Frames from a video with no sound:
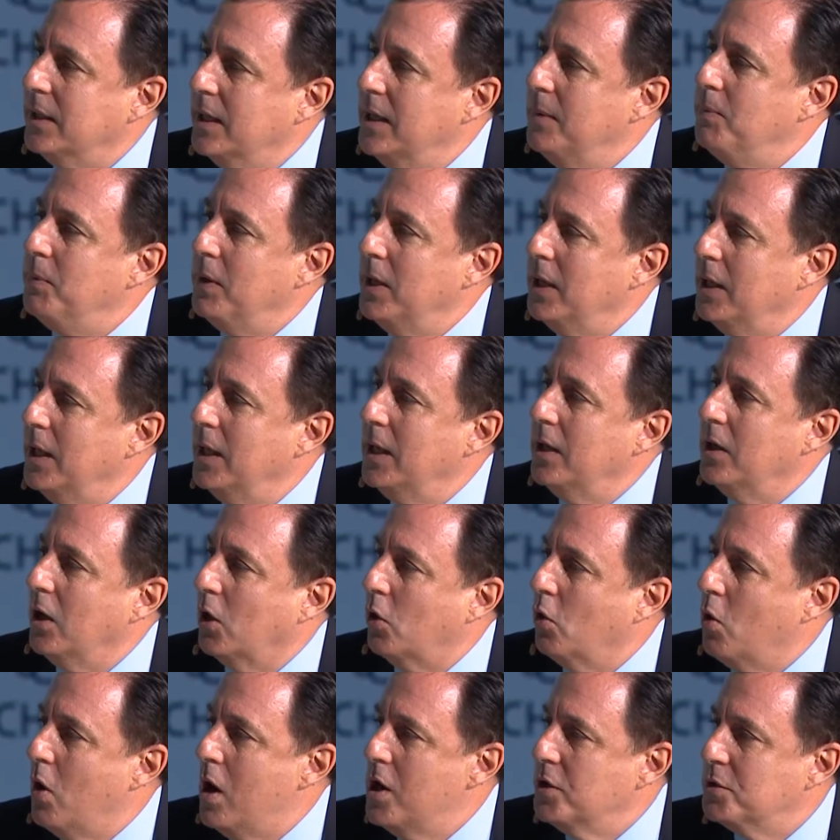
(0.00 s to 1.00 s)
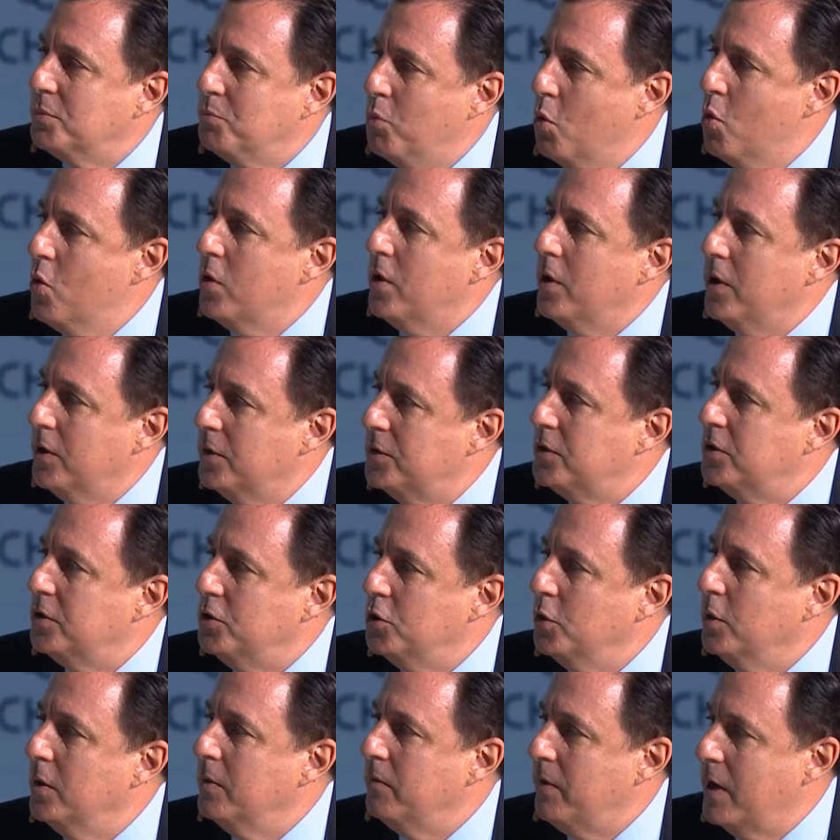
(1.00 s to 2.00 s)
leaping in across border to
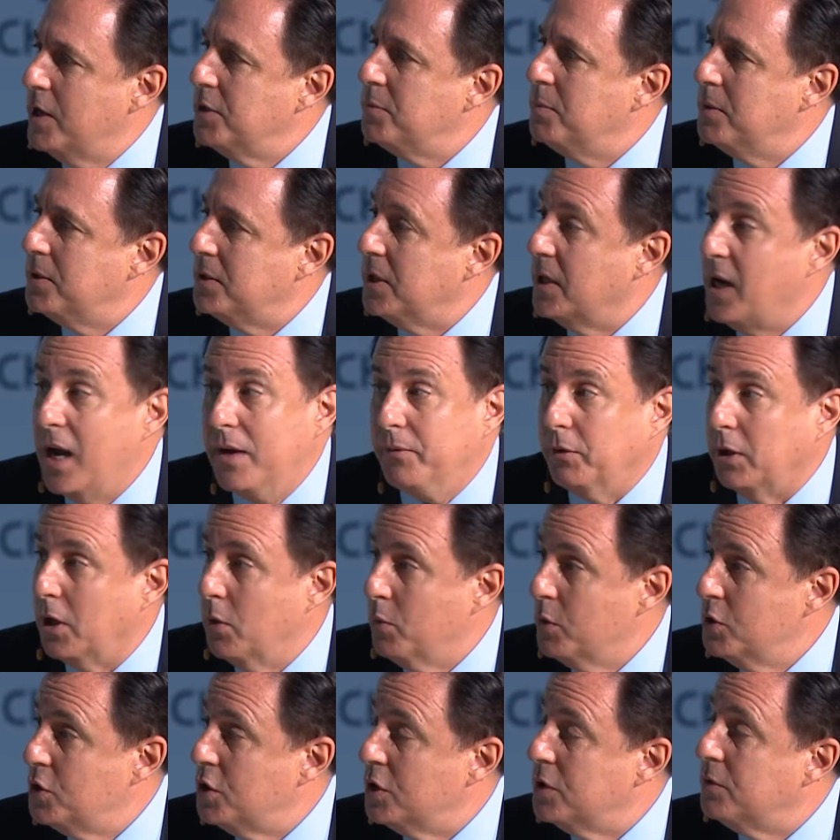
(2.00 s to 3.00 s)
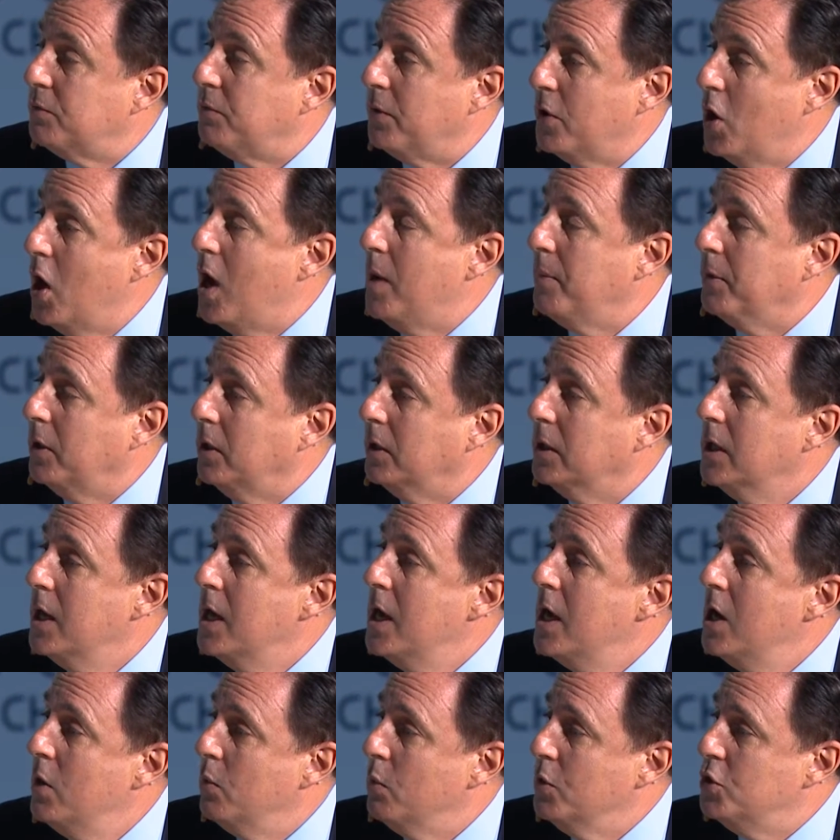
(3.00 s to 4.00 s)
do investments in Africa, which is phenomenal,
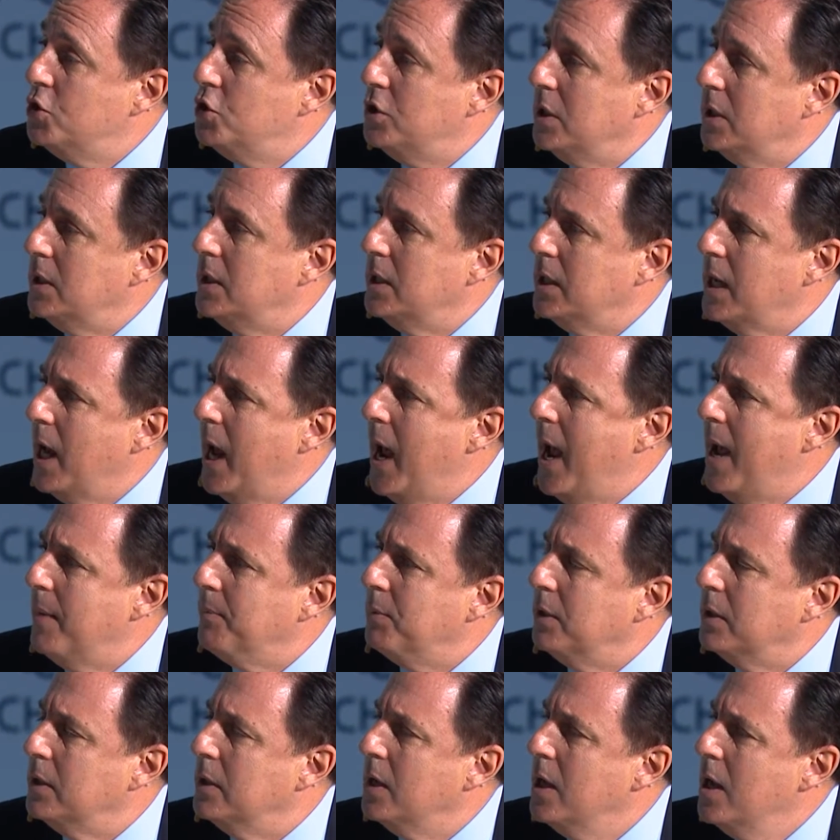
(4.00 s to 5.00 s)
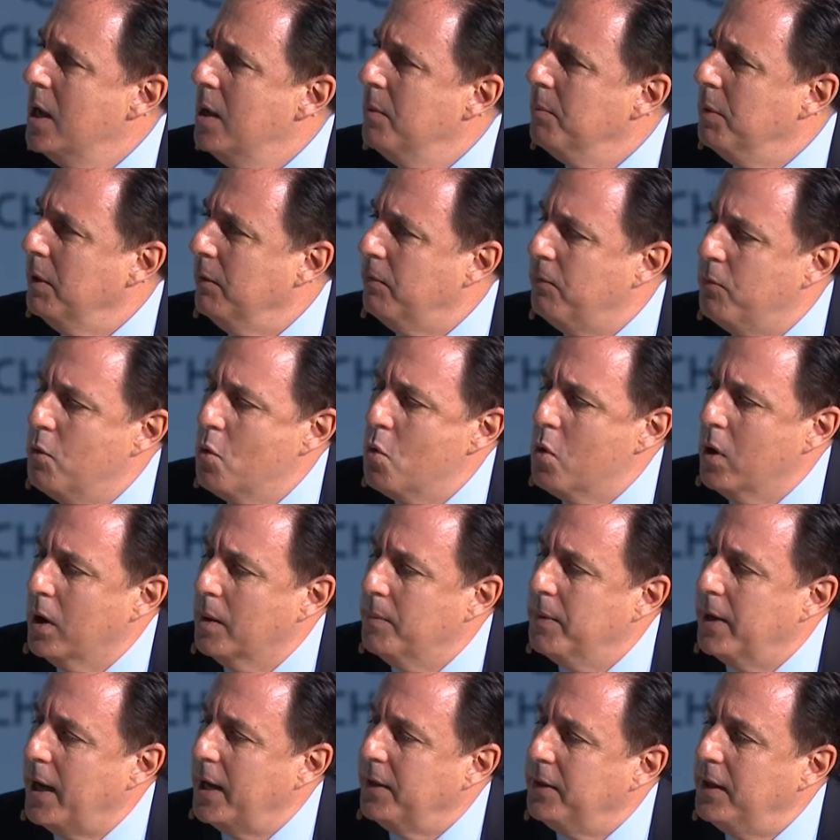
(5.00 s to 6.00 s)
which didn't happen
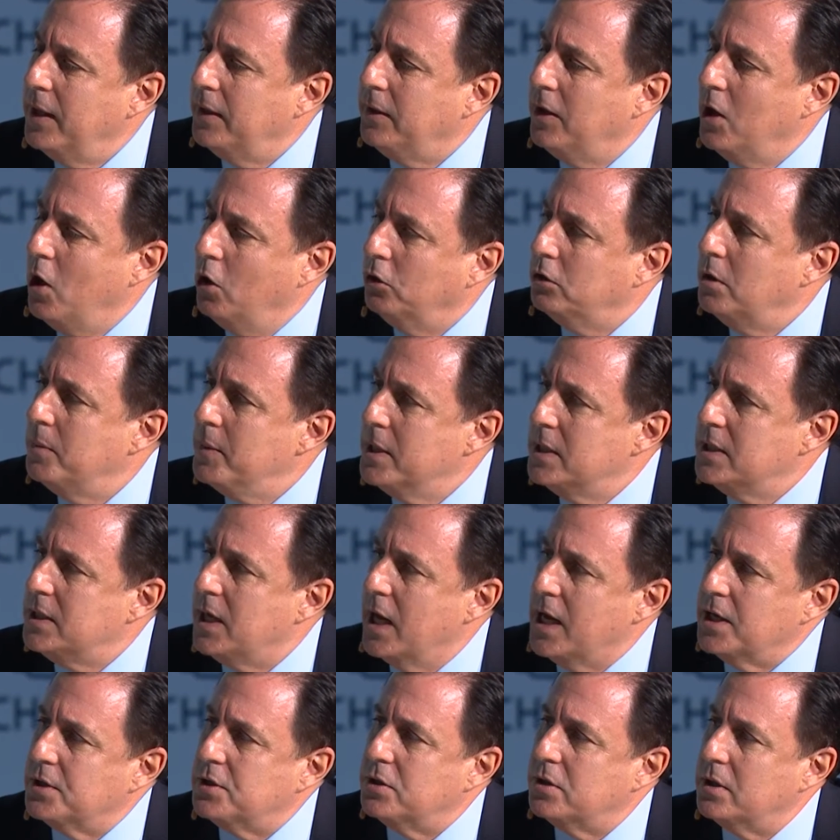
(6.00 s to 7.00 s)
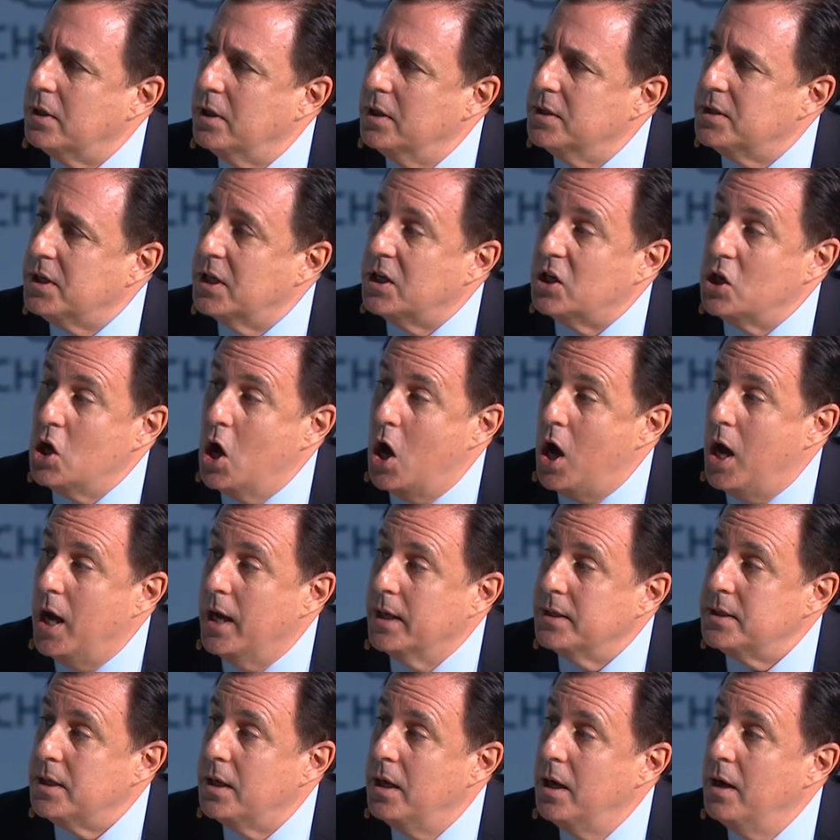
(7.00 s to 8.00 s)
before. But I think the ultimate test, is it
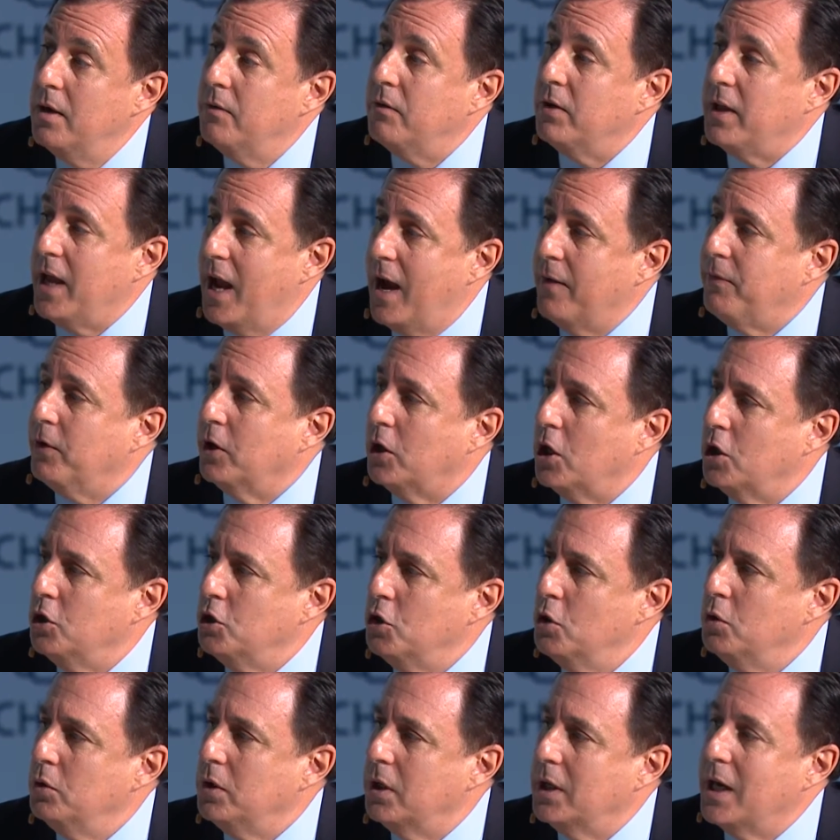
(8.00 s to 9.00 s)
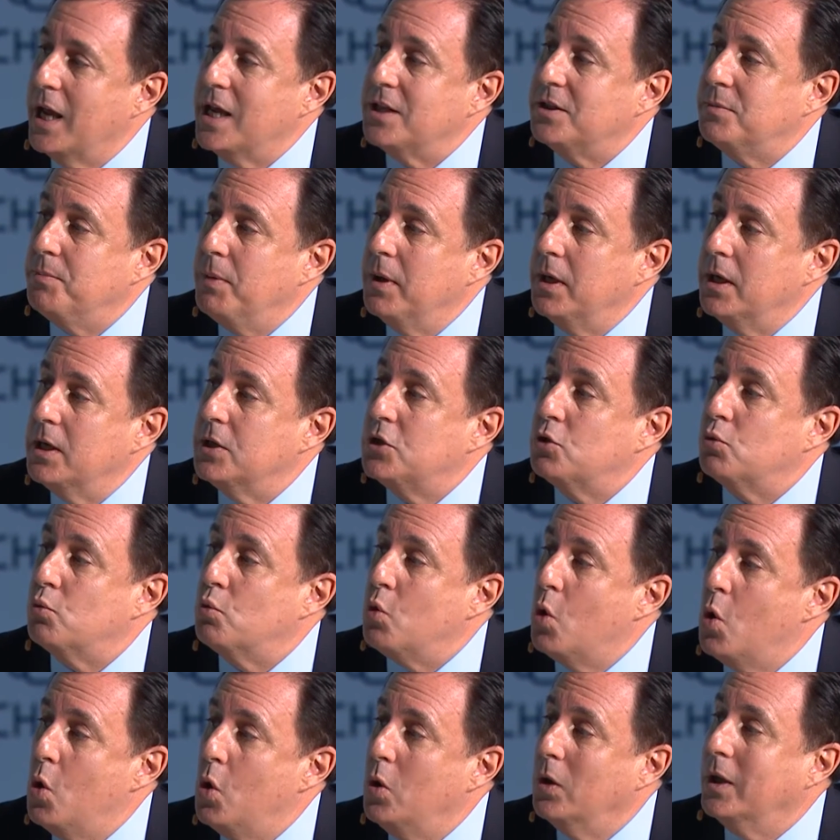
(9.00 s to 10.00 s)
not, for the African Union has been its
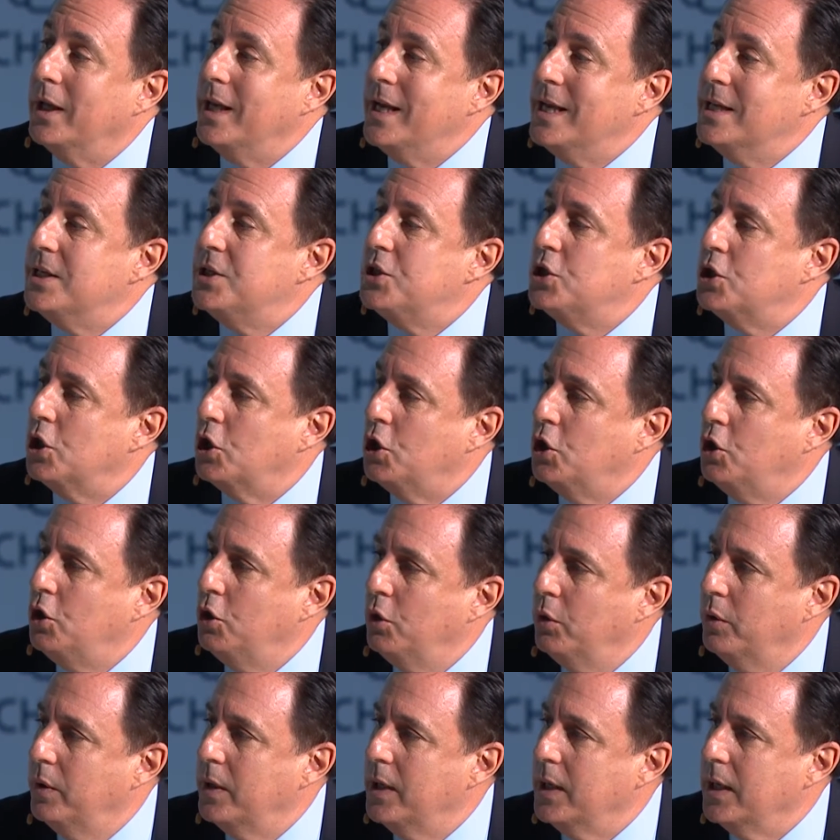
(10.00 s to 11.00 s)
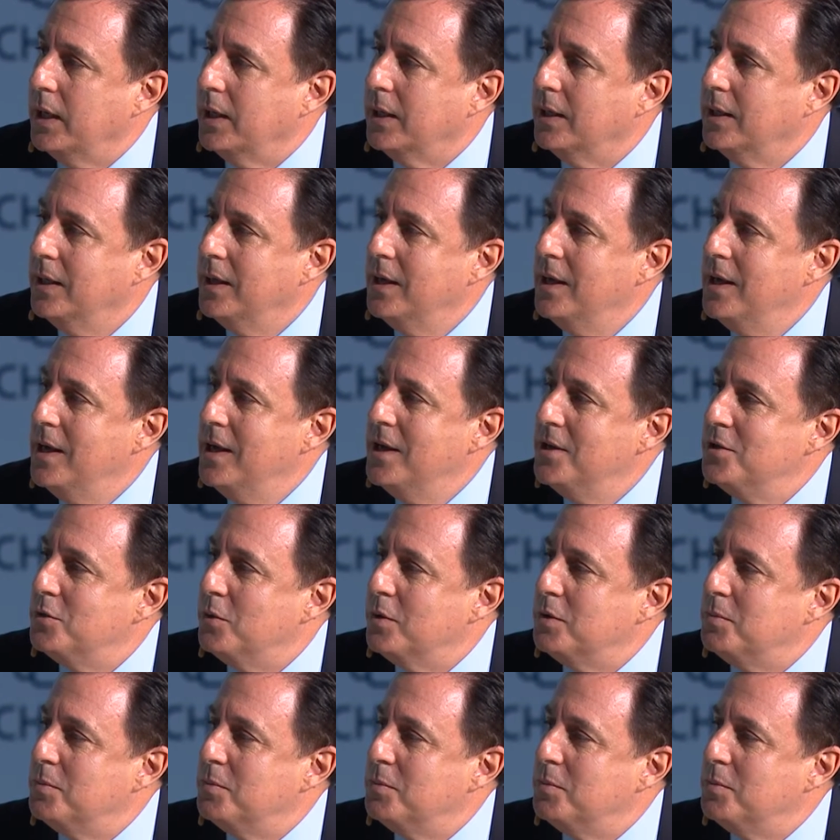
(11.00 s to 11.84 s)
role in security. So